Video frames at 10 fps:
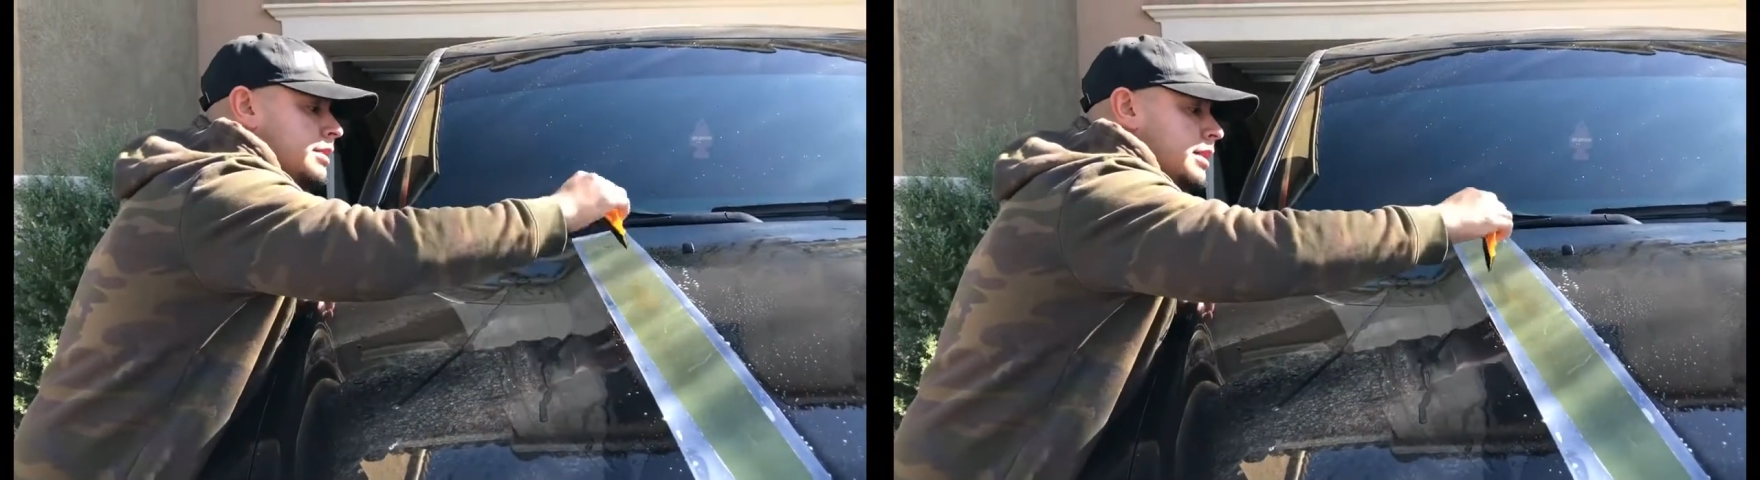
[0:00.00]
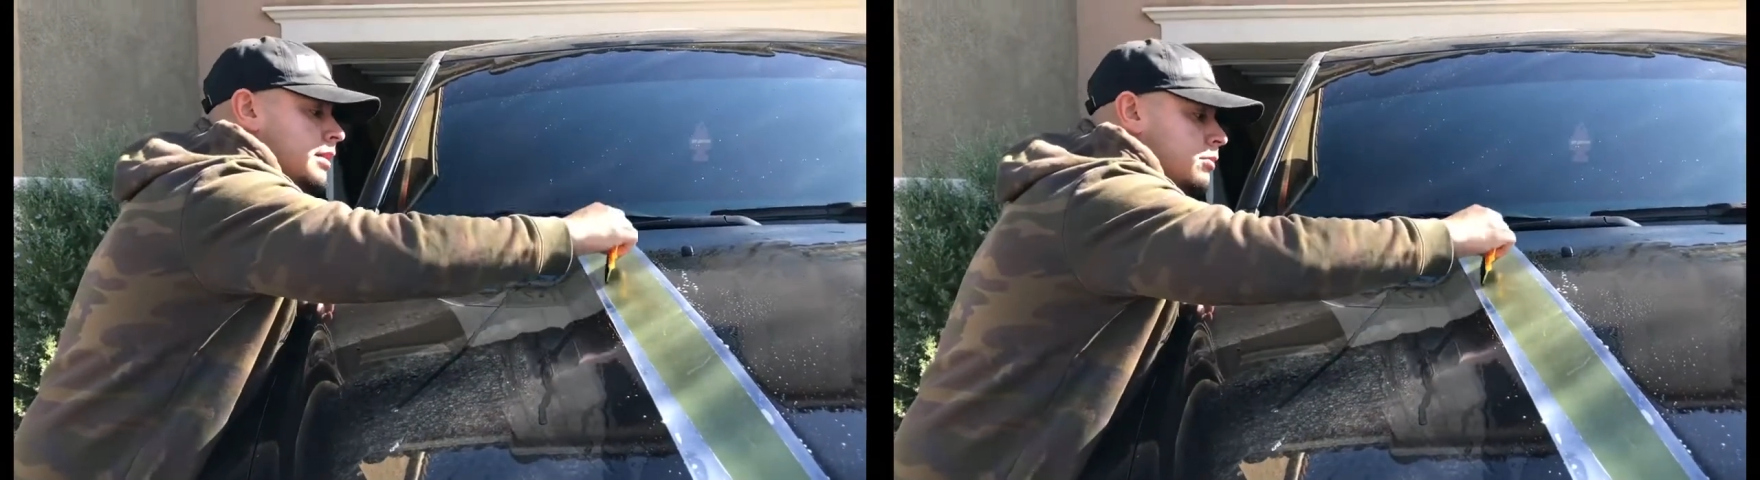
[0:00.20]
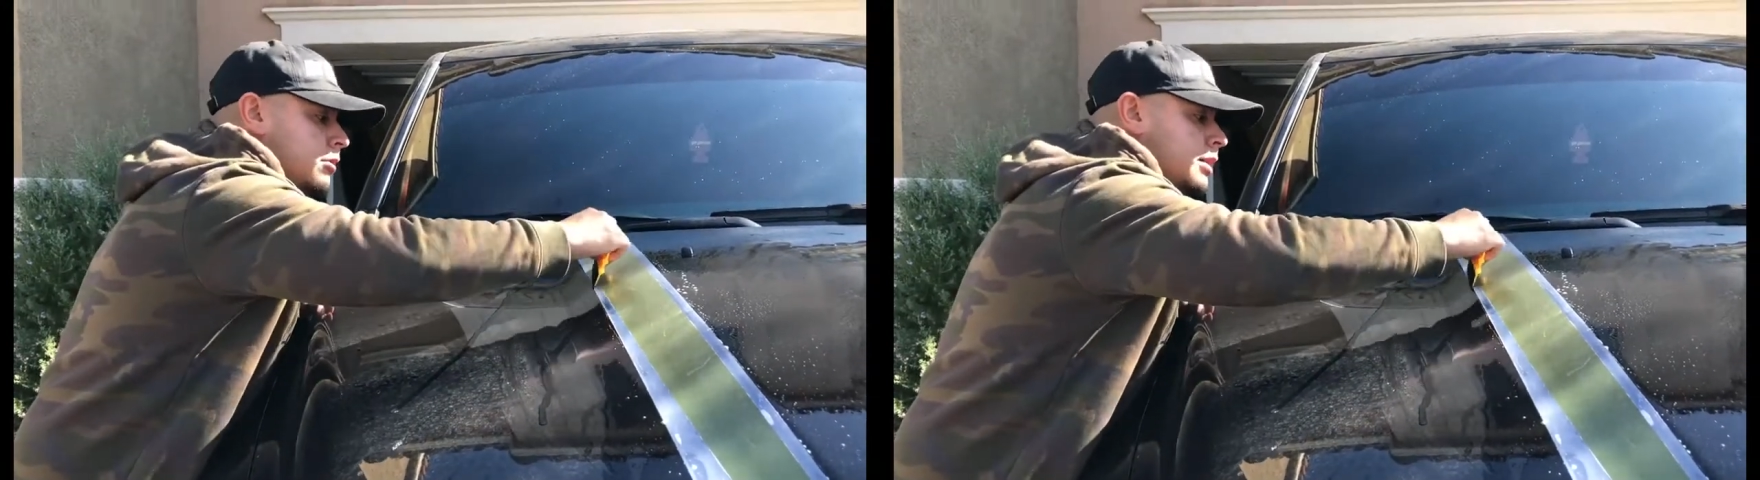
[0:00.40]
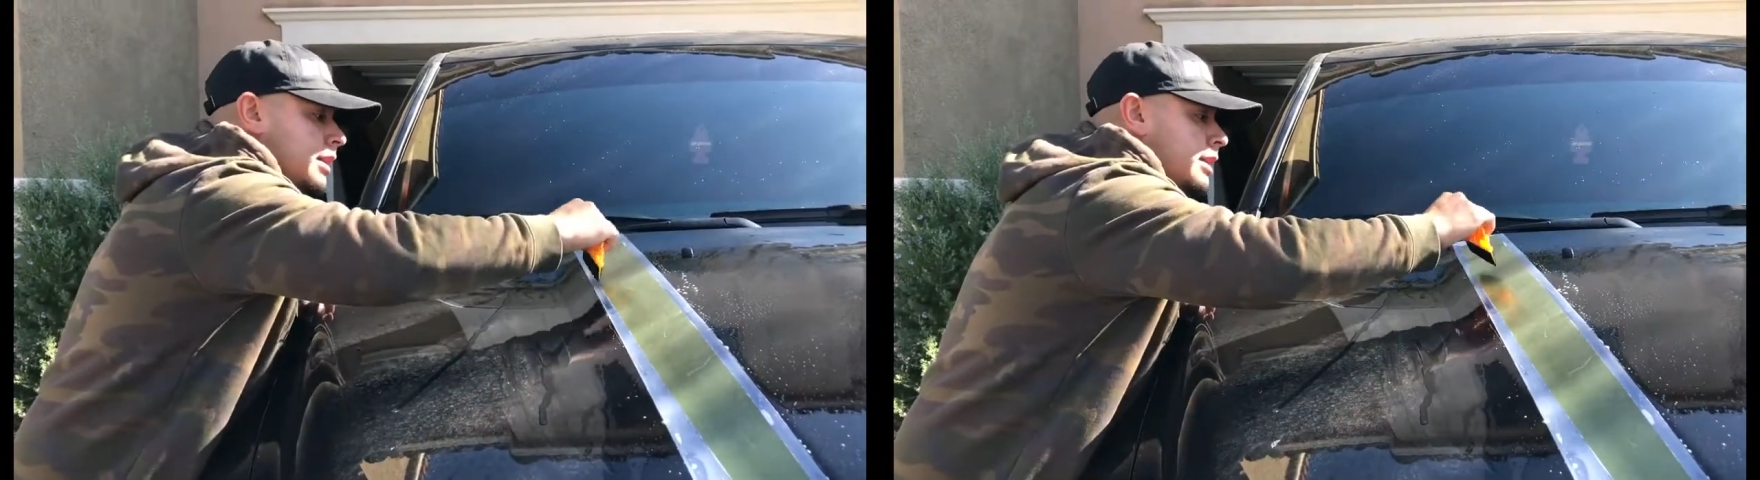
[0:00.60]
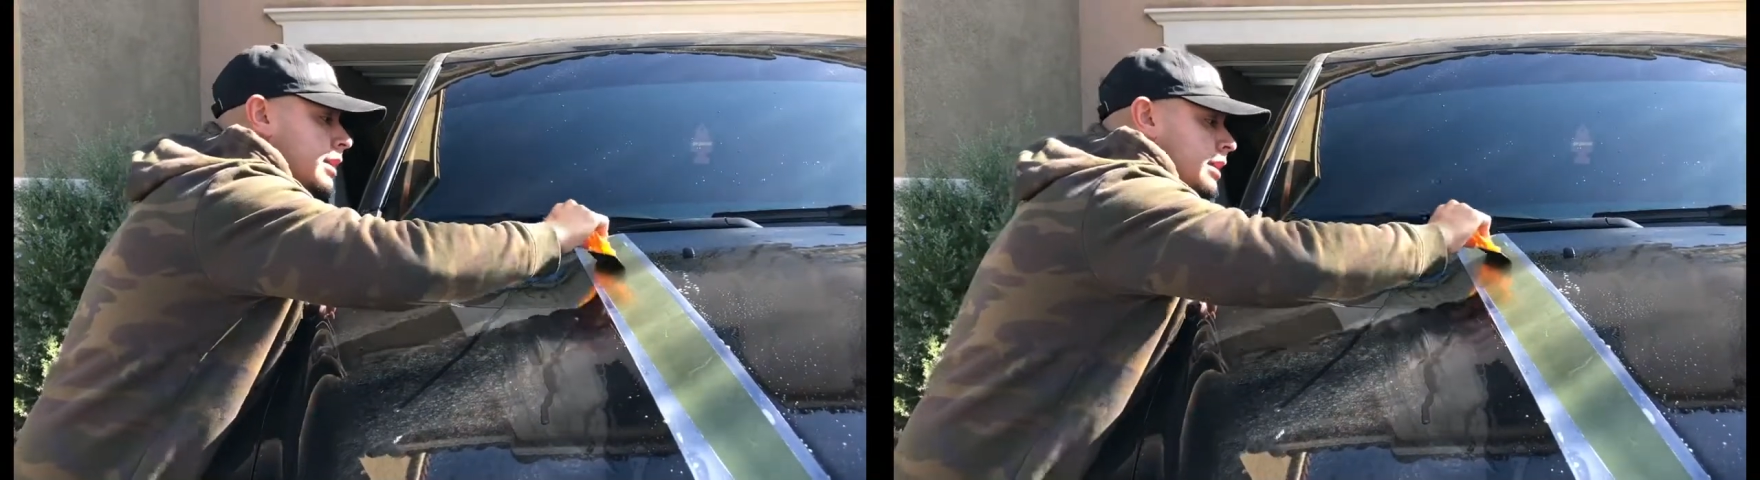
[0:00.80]
keep working
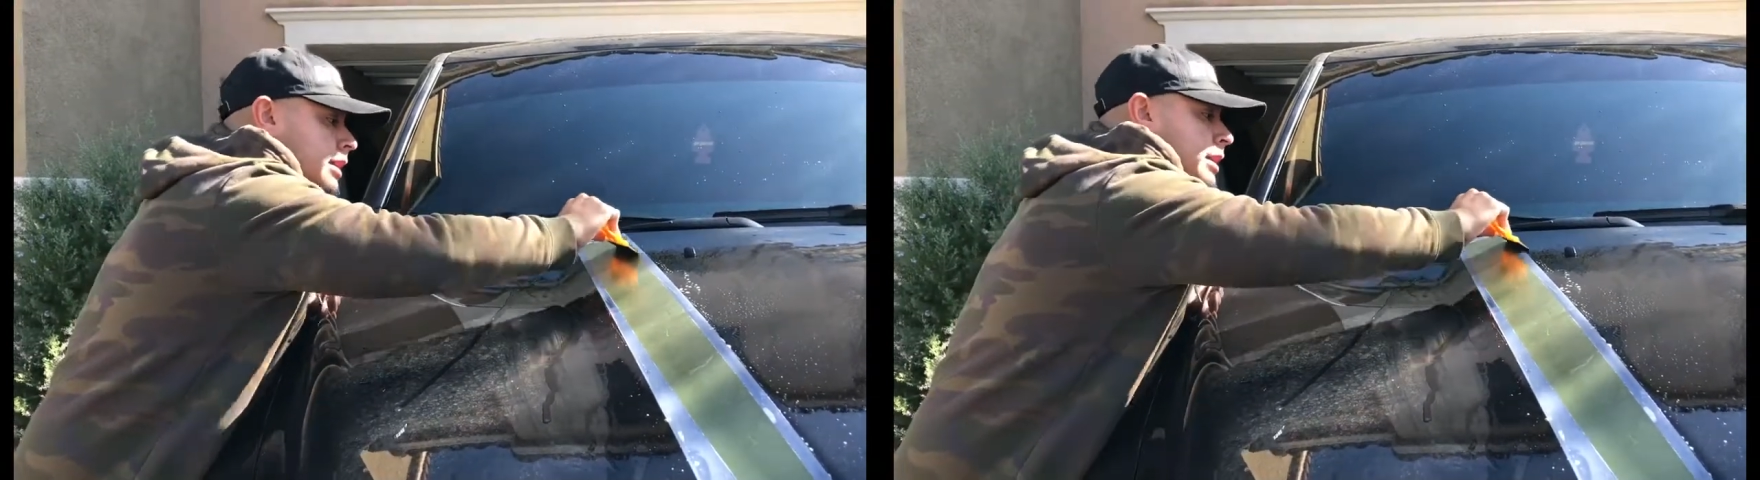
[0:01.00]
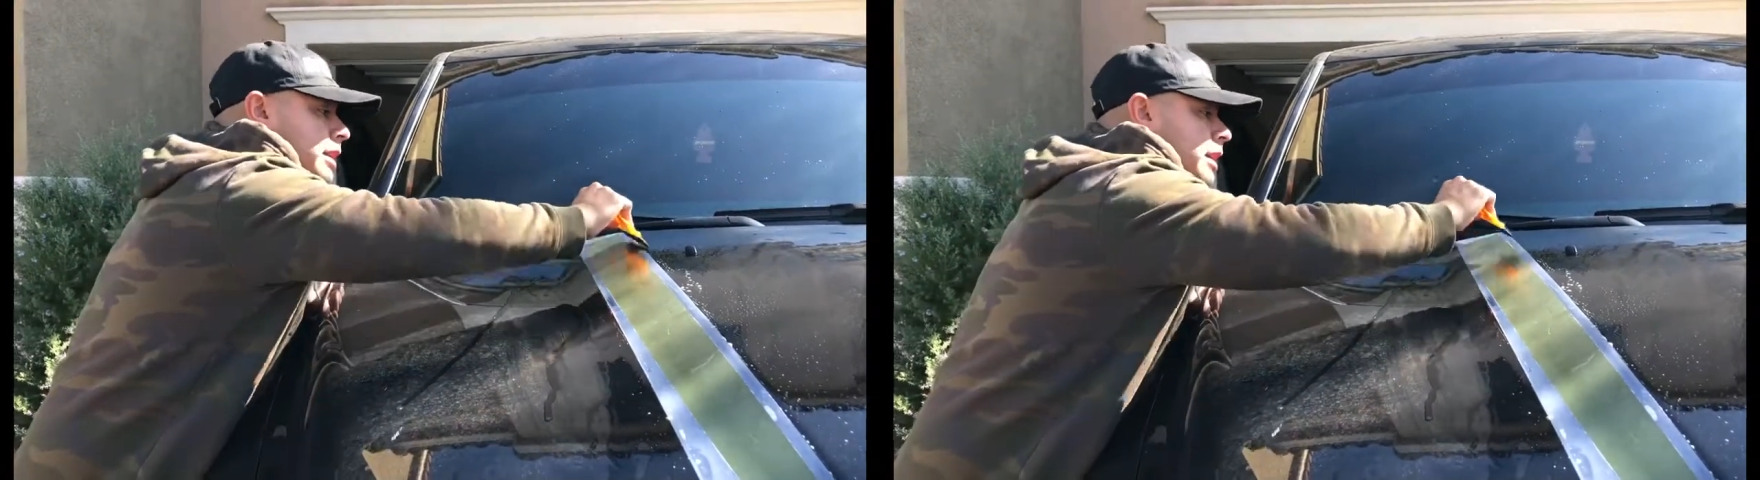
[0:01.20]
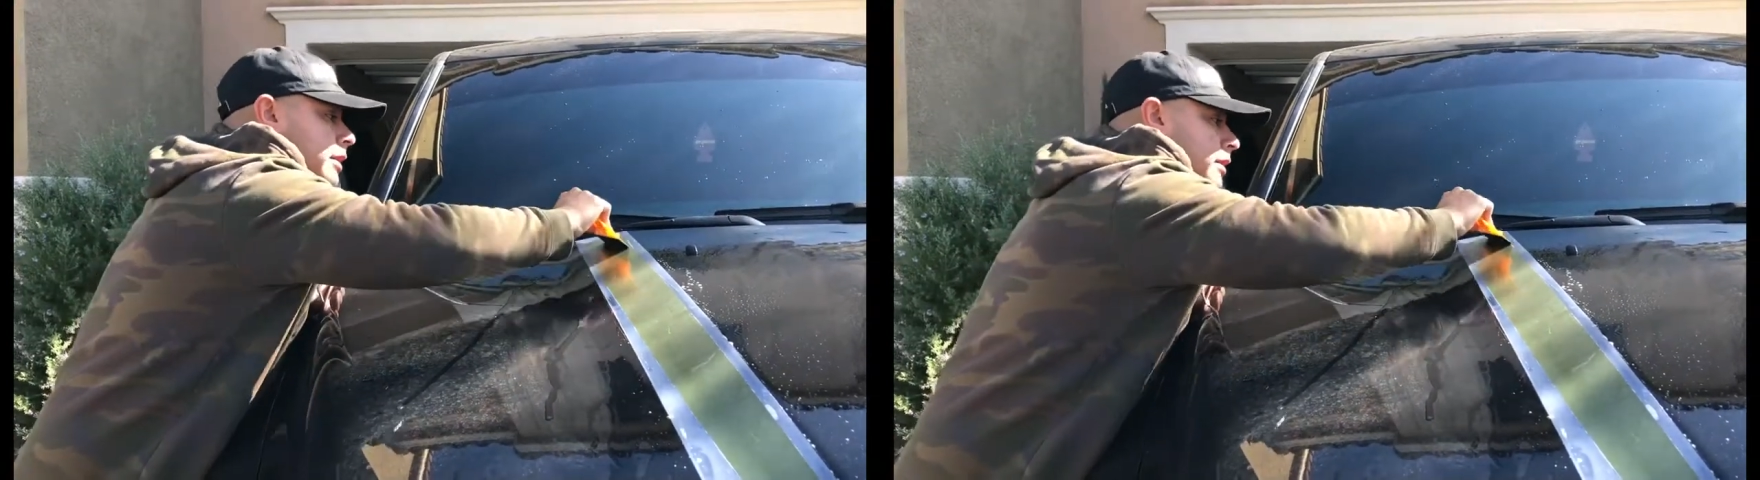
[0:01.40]
it, get all the